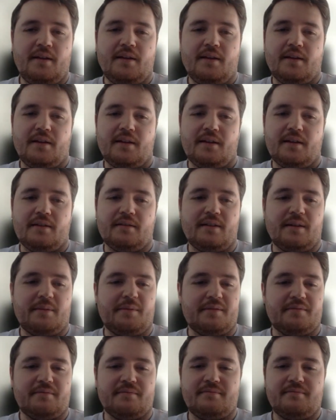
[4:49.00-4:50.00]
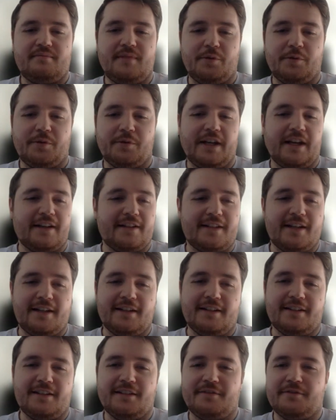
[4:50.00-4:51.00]
That one already had a
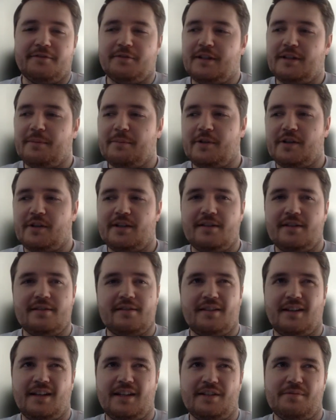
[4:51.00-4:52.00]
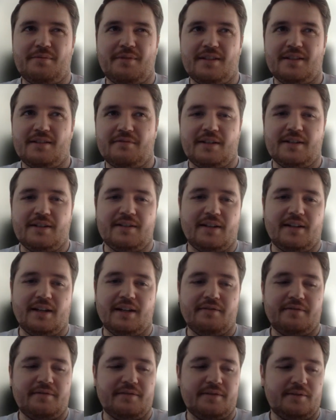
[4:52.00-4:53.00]
tenant in it for a number of years, and each one's rented
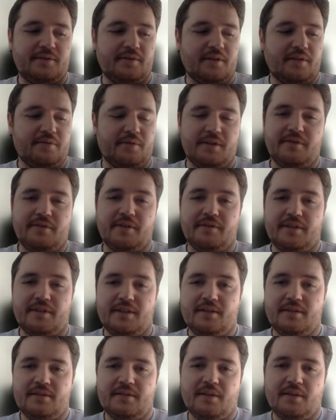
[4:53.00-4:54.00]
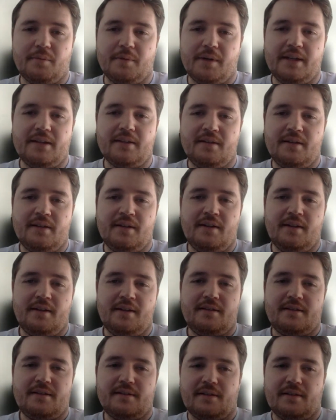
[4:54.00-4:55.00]
out for $350 a week.
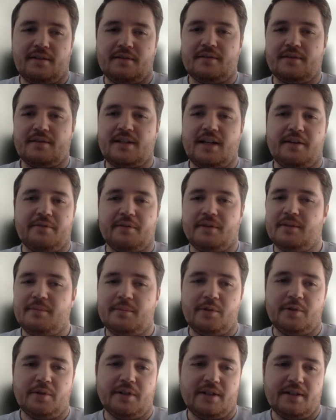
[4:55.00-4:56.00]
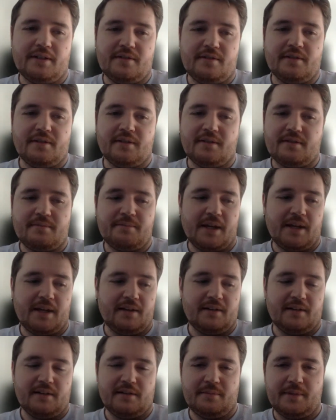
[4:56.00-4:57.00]
So it's covering the mortgage and it's
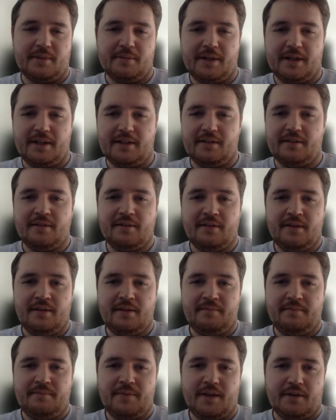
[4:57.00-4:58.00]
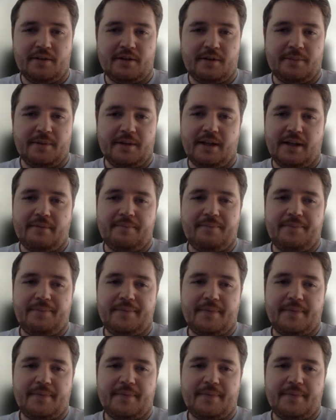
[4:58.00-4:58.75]
making a little bit of money on top of that.